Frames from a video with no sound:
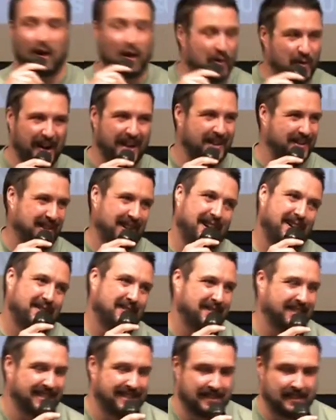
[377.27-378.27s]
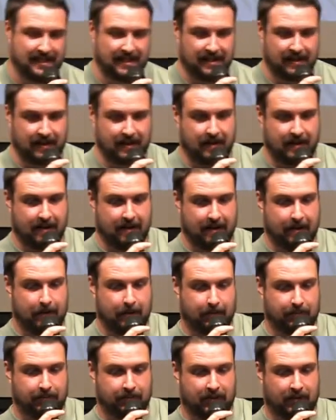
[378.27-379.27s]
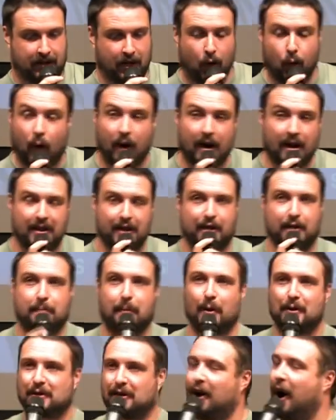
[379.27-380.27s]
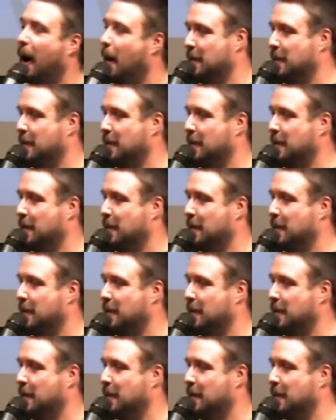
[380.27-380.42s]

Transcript: No greater love. One of the most